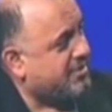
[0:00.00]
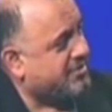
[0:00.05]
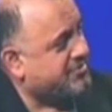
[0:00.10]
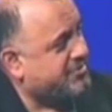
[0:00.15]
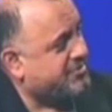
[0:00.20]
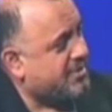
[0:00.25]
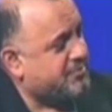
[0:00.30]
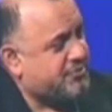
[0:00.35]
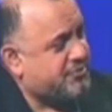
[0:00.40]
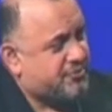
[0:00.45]

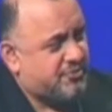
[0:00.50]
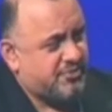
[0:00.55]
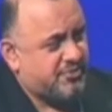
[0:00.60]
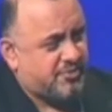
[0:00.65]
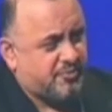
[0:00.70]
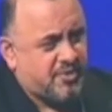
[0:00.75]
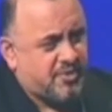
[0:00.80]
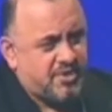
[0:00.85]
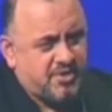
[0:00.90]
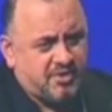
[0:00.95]

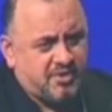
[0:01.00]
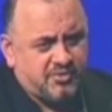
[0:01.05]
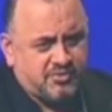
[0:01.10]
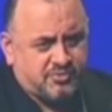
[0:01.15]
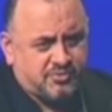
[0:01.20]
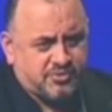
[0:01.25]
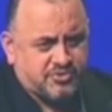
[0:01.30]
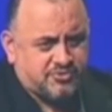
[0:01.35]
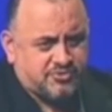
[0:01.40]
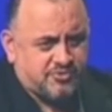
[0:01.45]

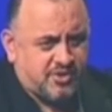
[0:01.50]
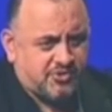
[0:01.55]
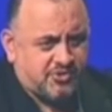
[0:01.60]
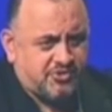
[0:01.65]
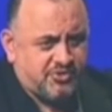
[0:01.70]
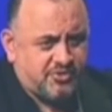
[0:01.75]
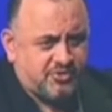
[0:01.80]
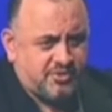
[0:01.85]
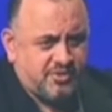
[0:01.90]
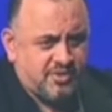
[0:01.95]
a
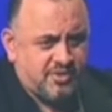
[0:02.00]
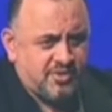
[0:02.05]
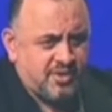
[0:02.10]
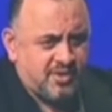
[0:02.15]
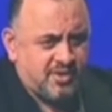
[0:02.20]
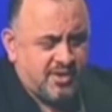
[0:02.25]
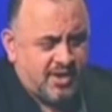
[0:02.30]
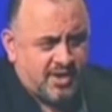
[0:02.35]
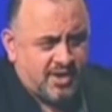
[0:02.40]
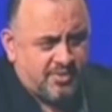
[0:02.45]
structure,
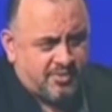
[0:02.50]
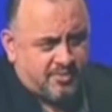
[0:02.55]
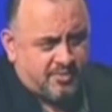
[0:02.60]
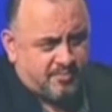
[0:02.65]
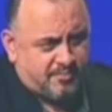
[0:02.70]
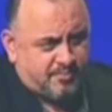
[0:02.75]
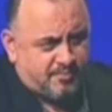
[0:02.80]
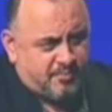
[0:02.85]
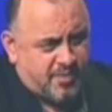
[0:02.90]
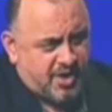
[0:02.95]
and
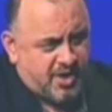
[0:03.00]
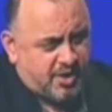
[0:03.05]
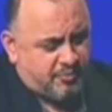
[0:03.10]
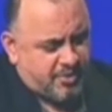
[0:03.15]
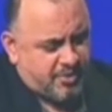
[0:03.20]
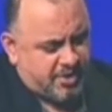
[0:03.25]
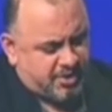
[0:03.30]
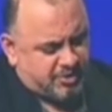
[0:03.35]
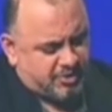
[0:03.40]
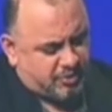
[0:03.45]
they're
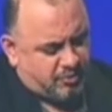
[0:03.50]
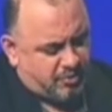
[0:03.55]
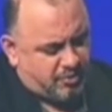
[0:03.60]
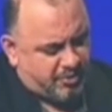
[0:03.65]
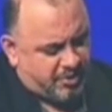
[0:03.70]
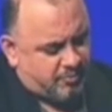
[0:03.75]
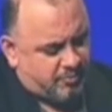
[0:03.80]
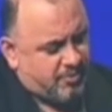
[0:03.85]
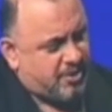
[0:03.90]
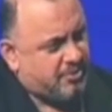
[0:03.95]
migrating
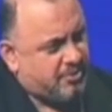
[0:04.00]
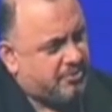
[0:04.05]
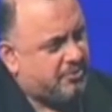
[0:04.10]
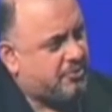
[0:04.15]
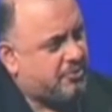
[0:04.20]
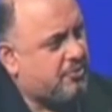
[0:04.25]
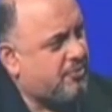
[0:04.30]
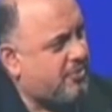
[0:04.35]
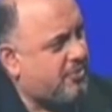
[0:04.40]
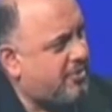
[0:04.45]
along it rather than
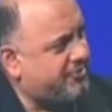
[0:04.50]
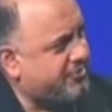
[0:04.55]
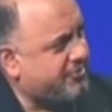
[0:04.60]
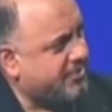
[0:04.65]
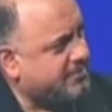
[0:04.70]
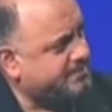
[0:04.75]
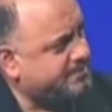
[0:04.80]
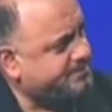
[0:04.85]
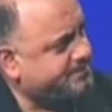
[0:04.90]
across it.